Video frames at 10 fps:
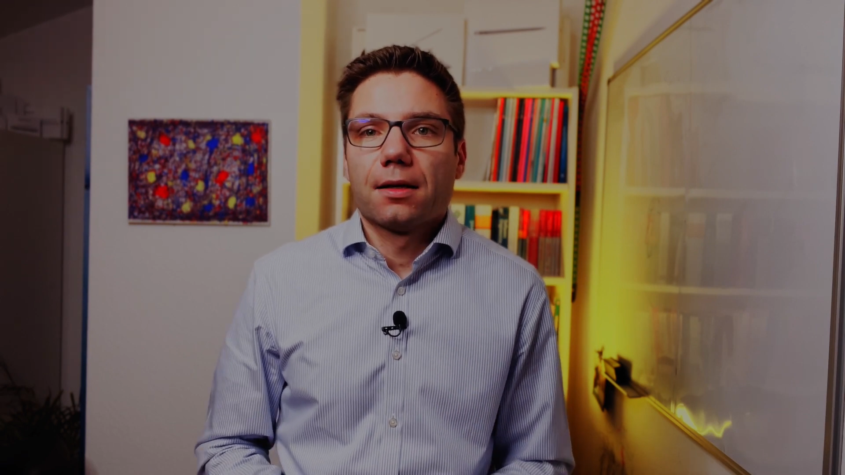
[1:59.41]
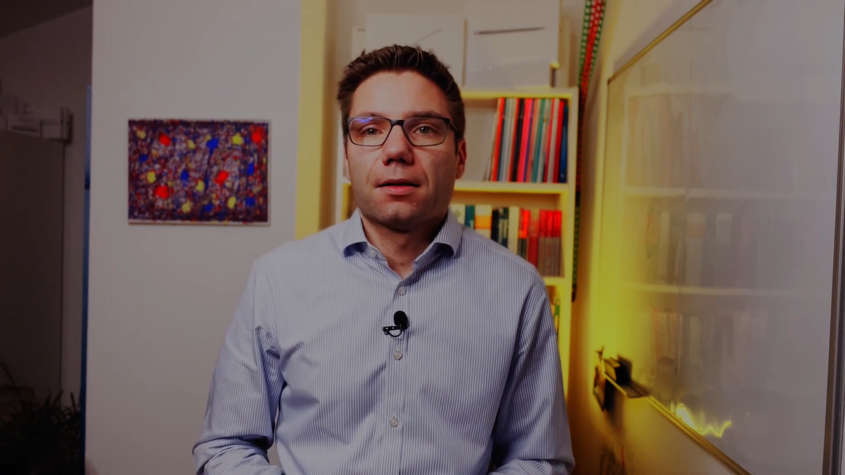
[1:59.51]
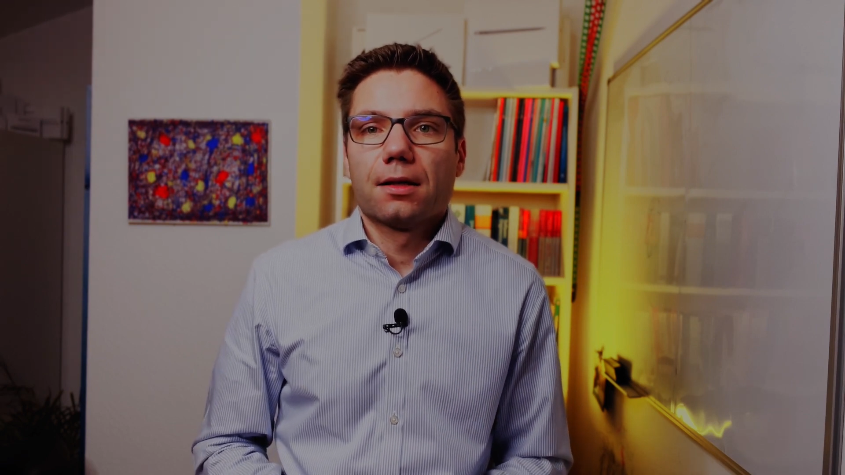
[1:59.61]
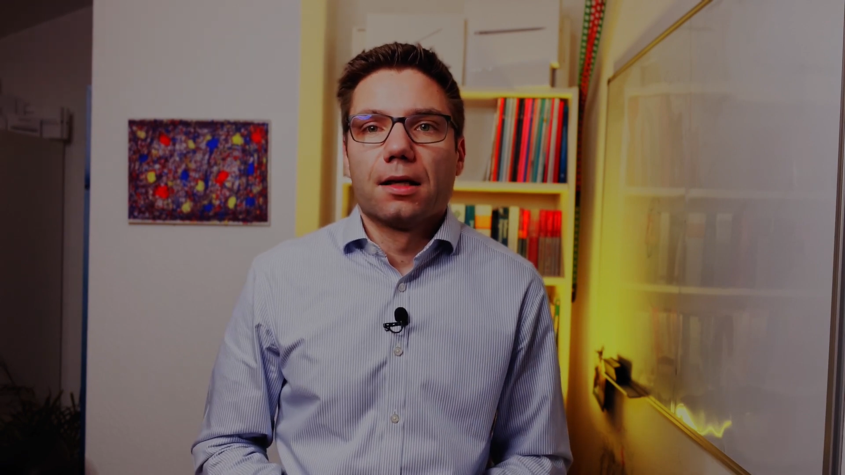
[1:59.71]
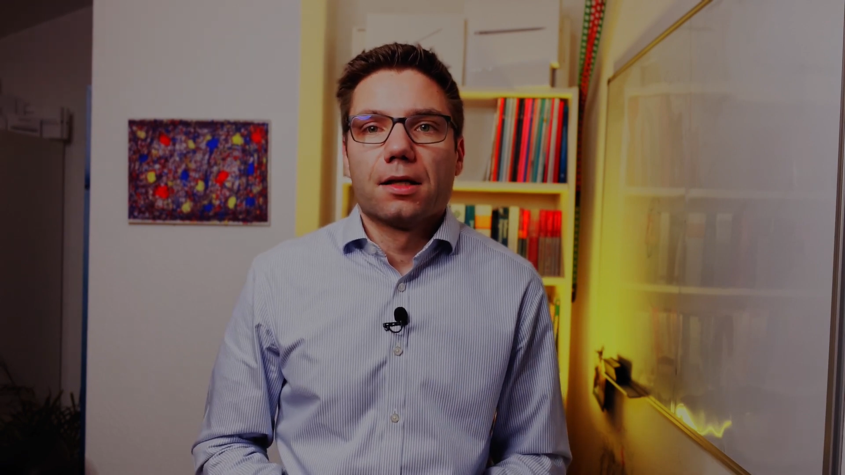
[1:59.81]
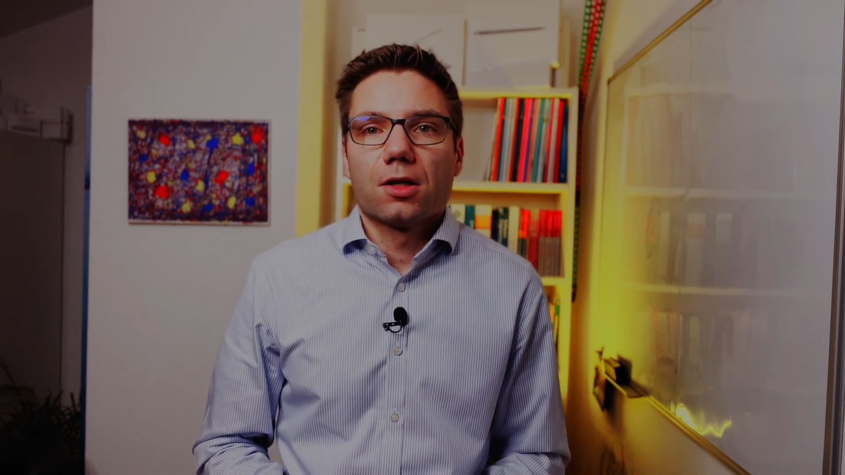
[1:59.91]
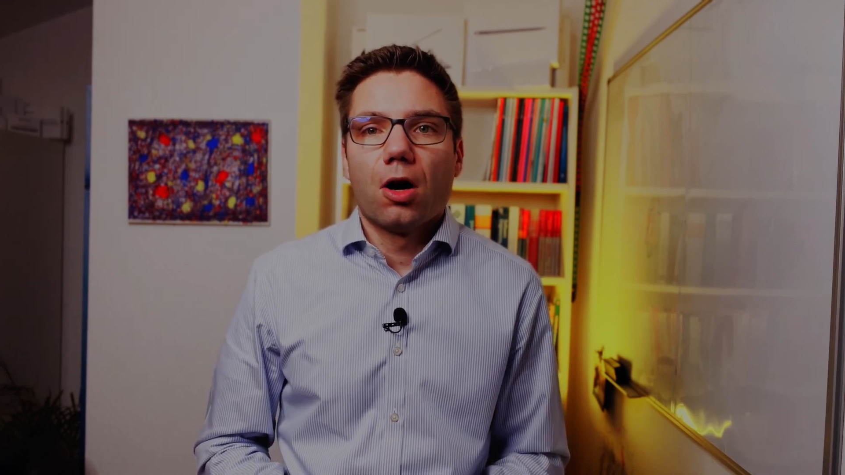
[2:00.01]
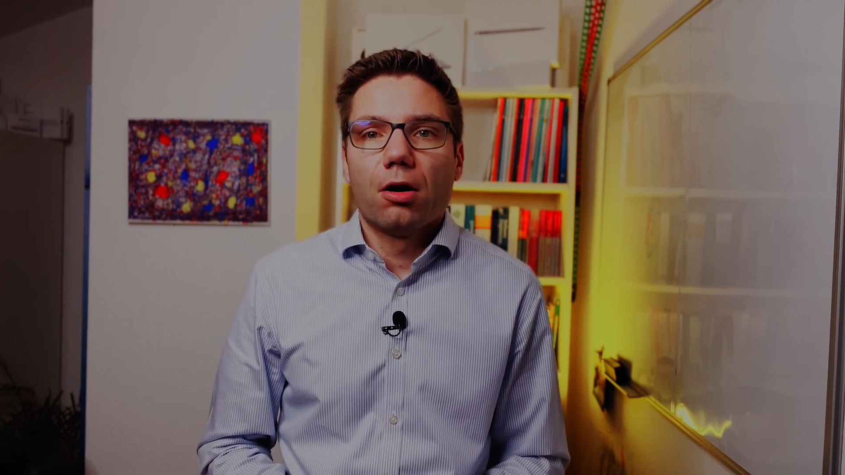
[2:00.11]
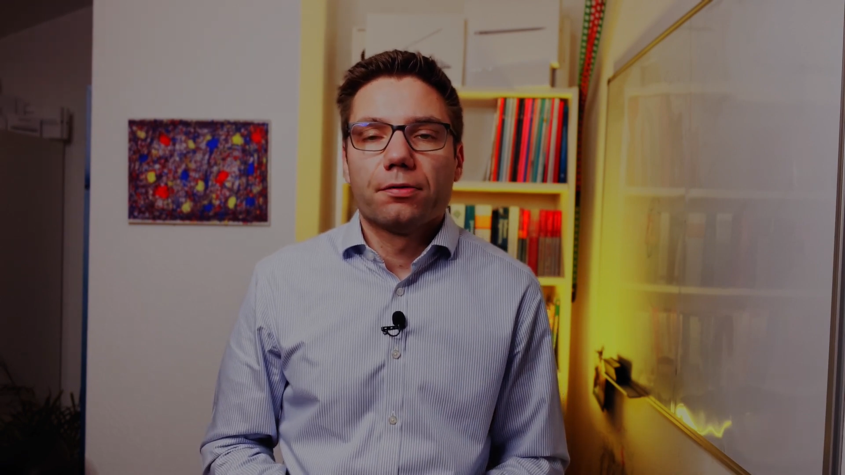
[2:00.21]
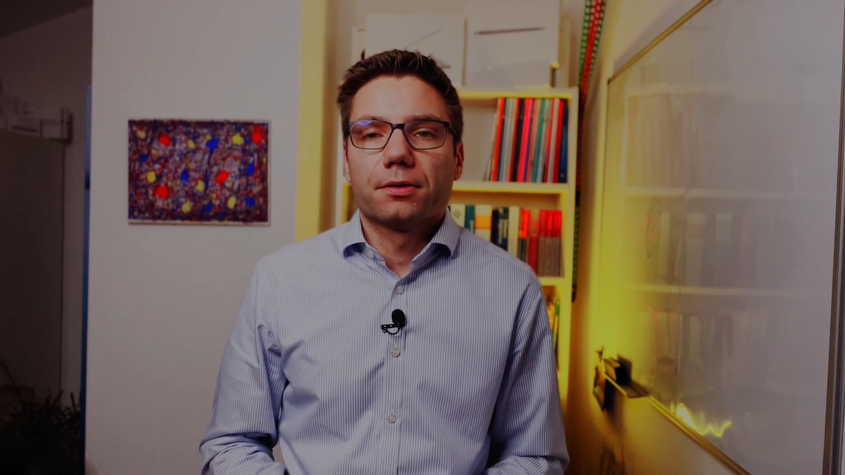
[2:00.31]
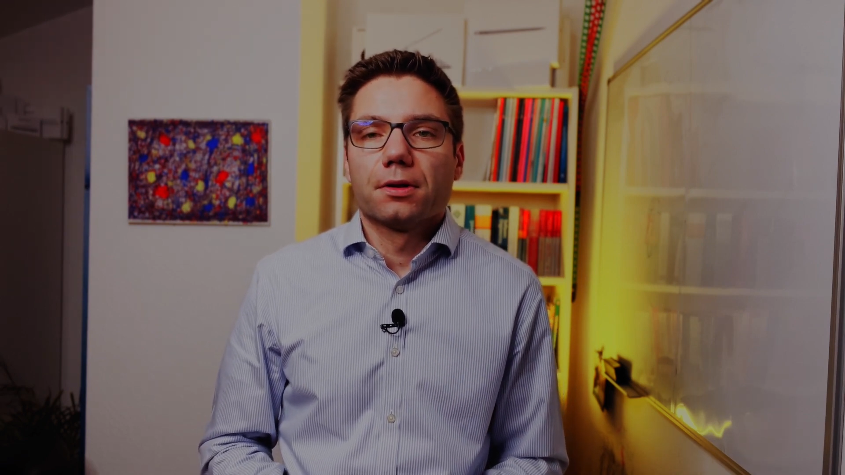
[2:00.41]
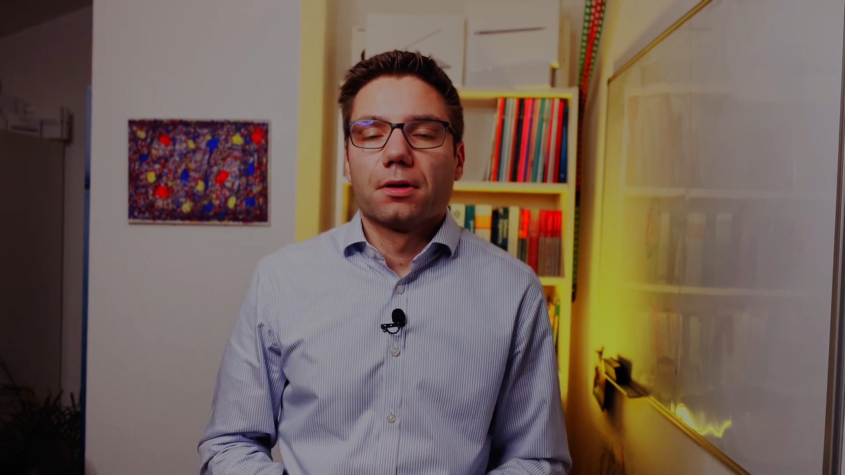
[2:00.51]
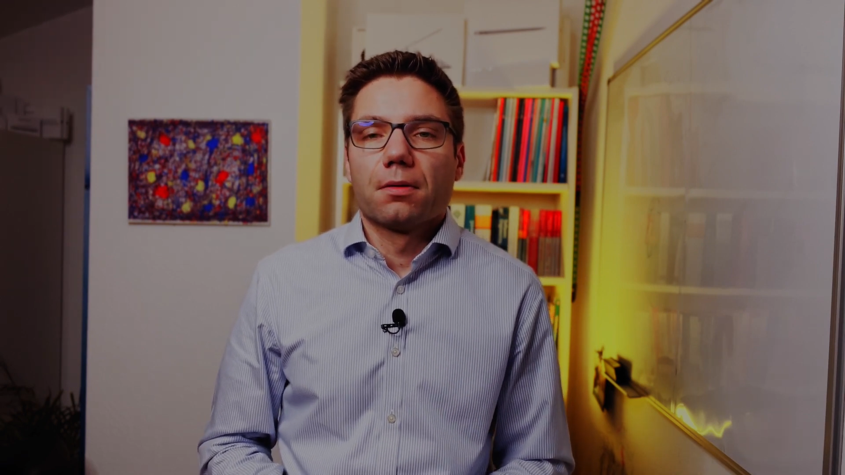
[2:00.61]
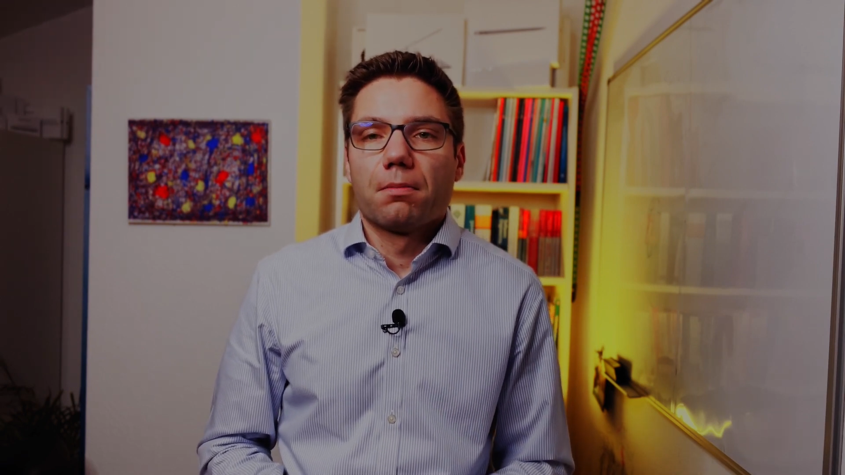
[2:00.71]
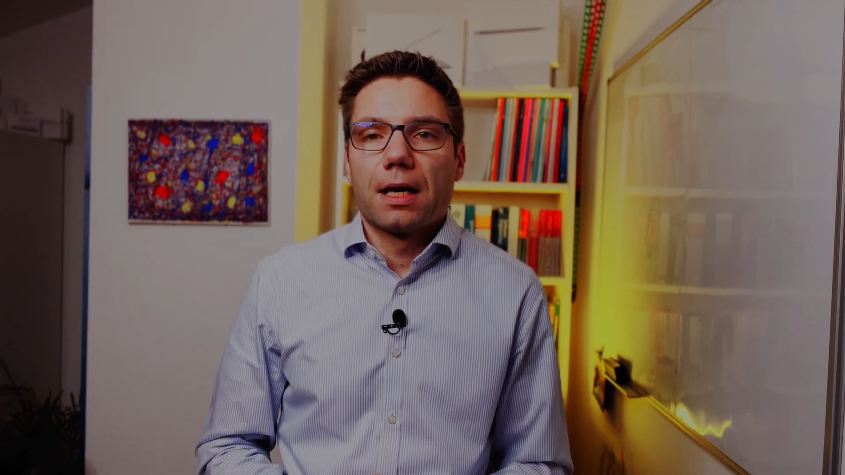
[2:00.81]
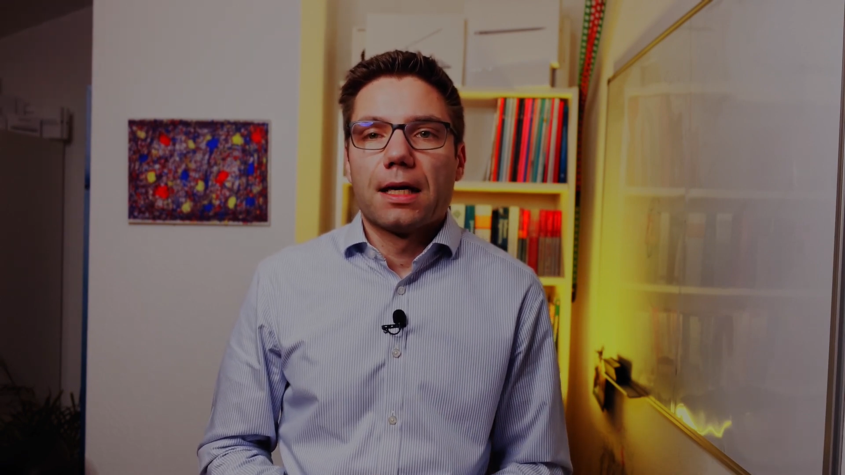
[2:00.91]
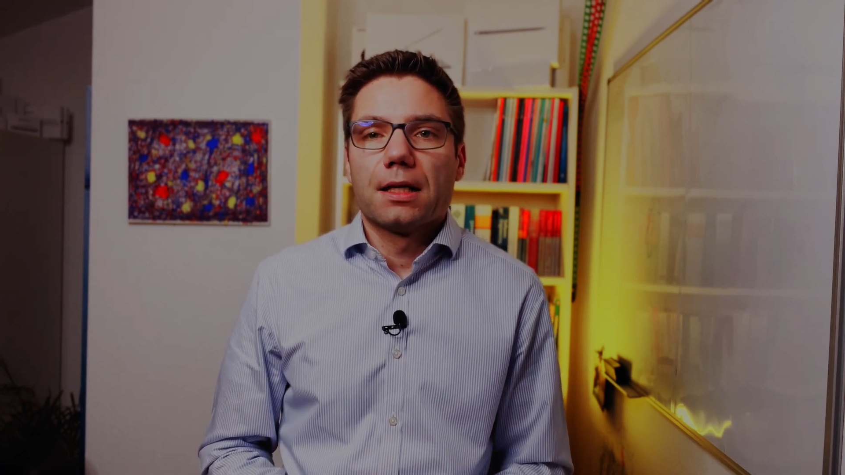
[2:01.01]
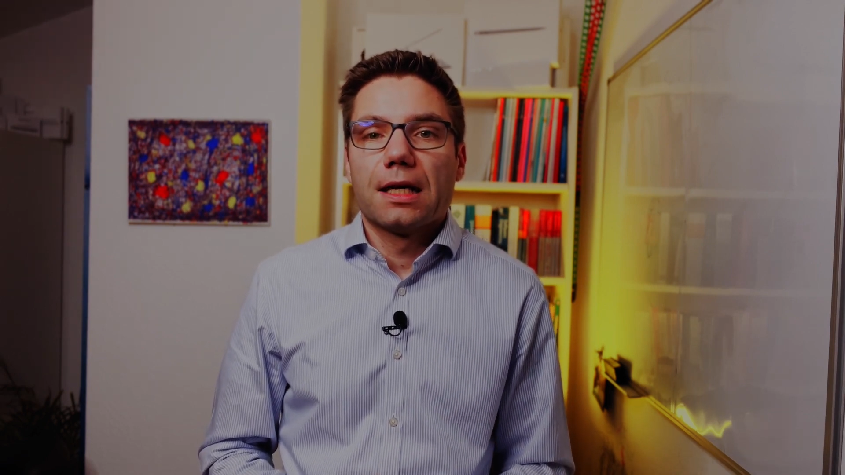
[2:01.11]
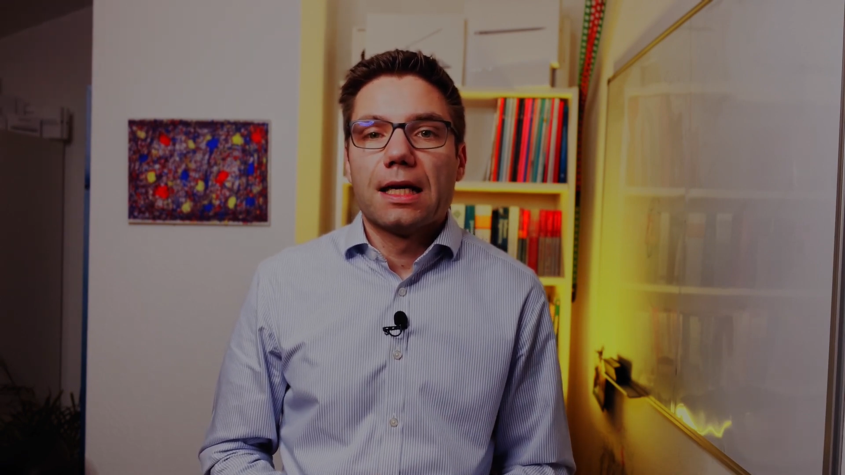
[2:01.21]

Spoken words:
that is often made